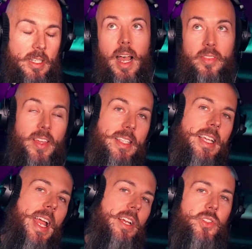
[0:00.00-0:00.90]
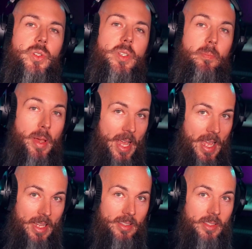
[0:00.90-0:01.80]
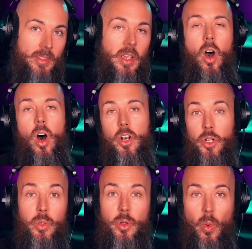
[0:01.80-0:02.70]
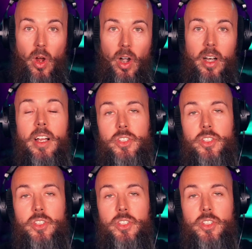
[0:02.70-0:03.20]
I think the answer depends on who you are.